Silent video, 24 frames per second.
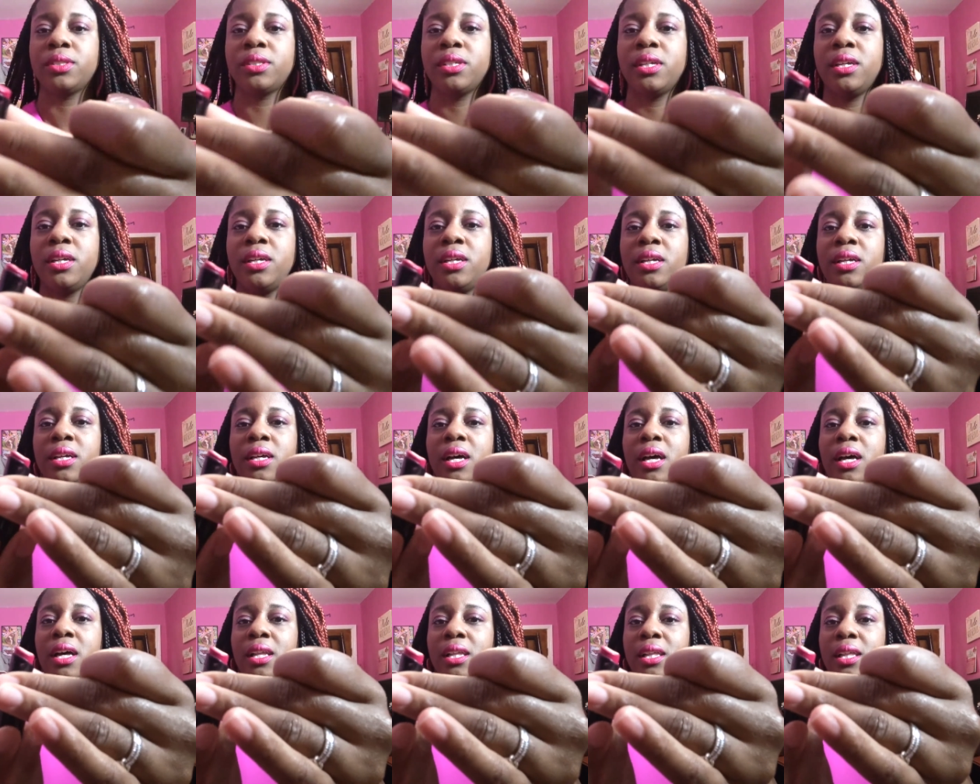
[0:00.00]
oops
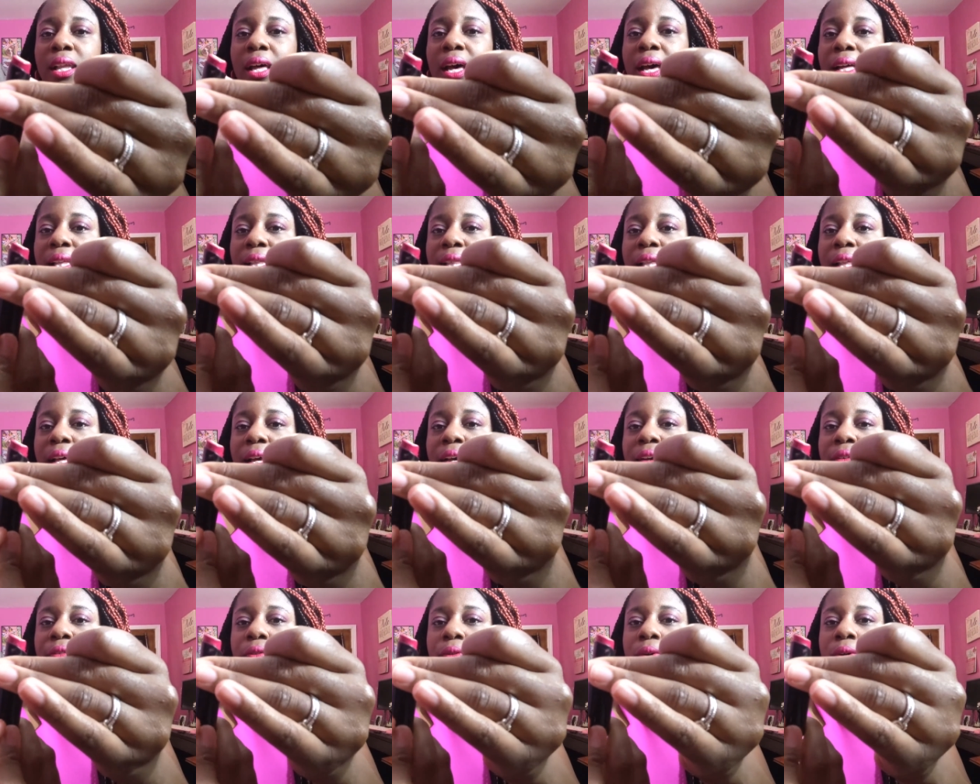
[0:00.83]
a lot
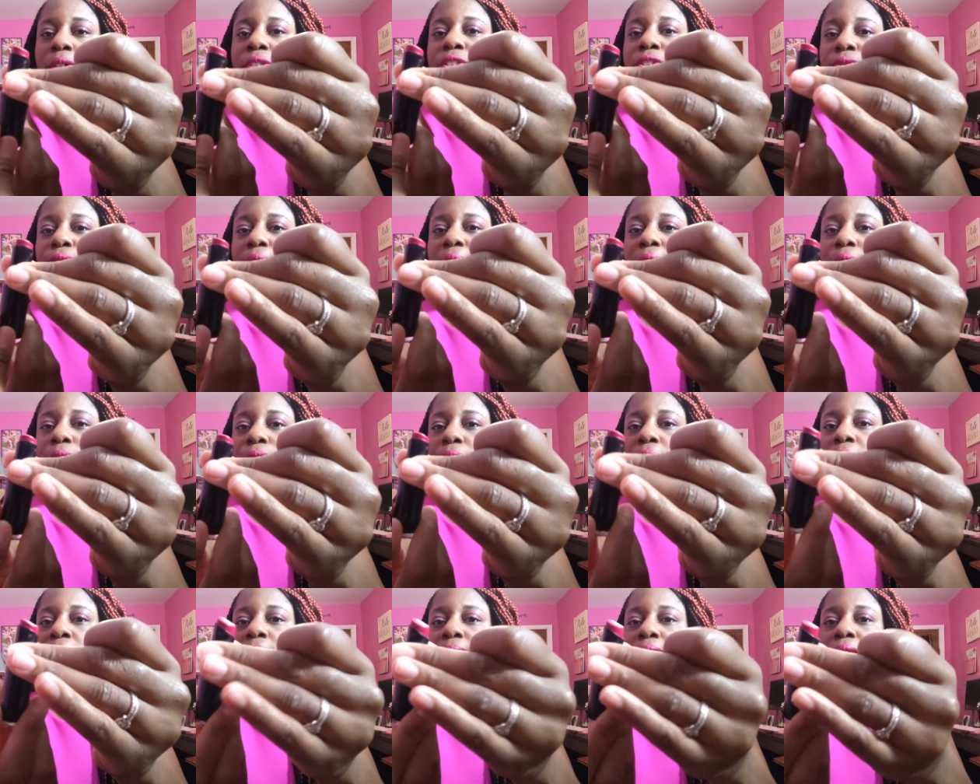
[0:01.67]
left. Well, it's
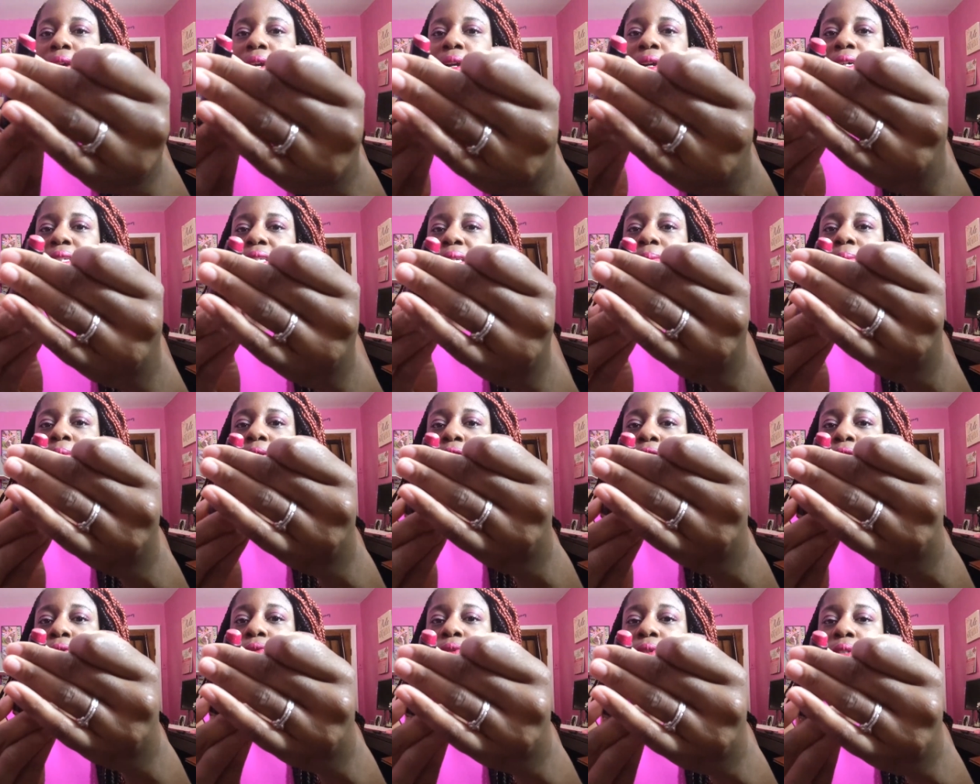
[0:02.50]
like right there
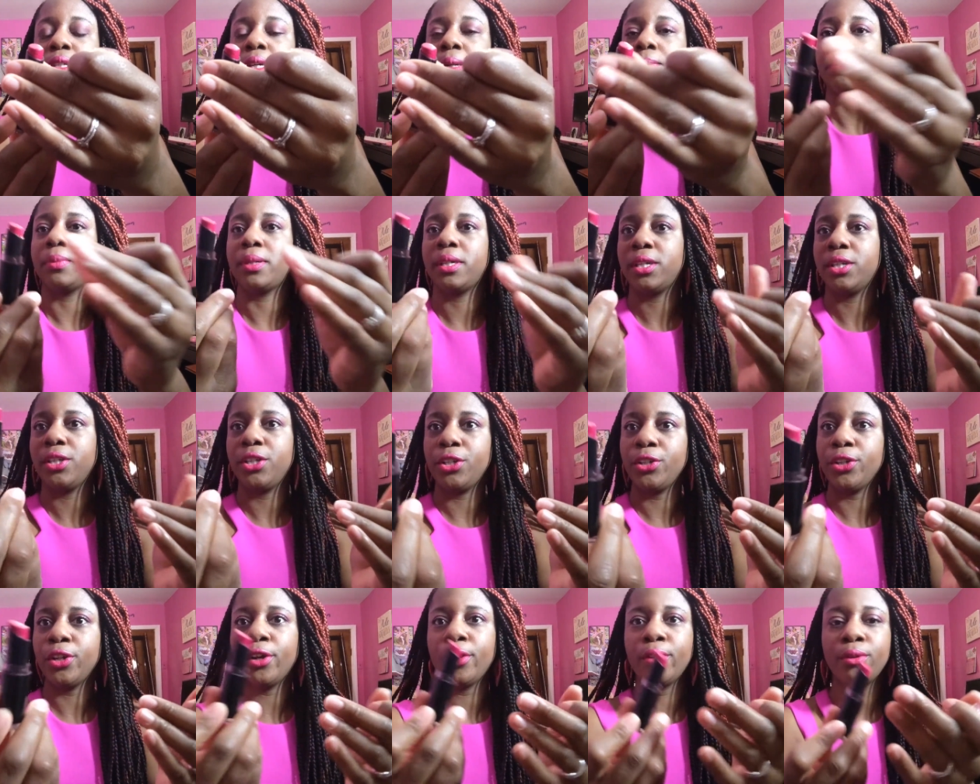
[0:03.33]
because I've been using it,
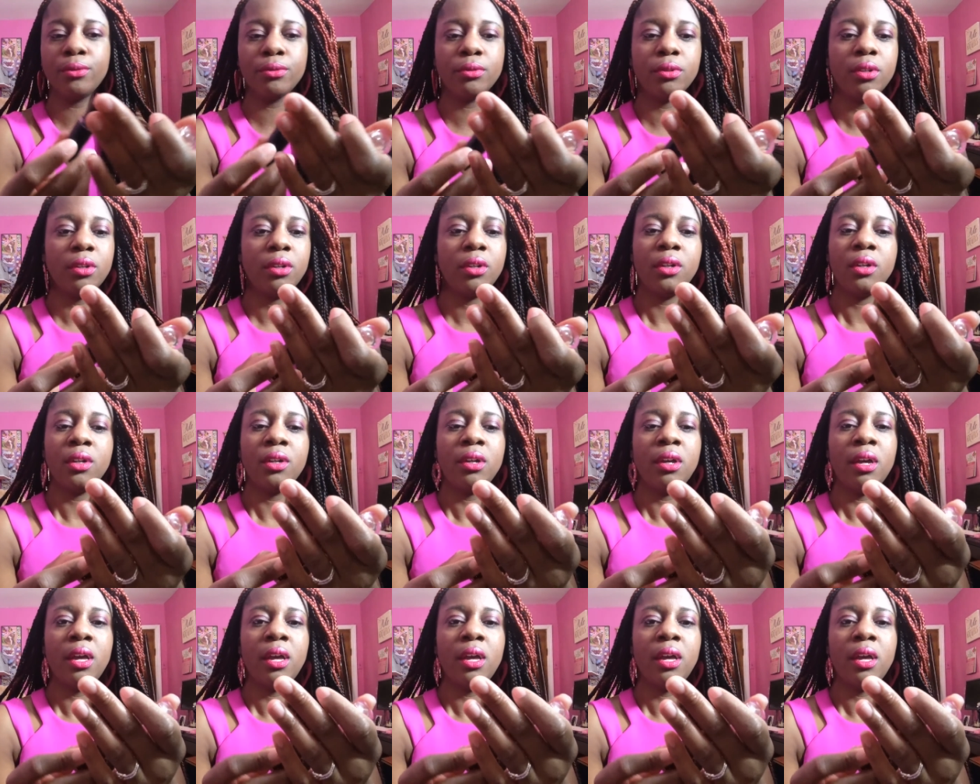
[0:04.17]
but you know,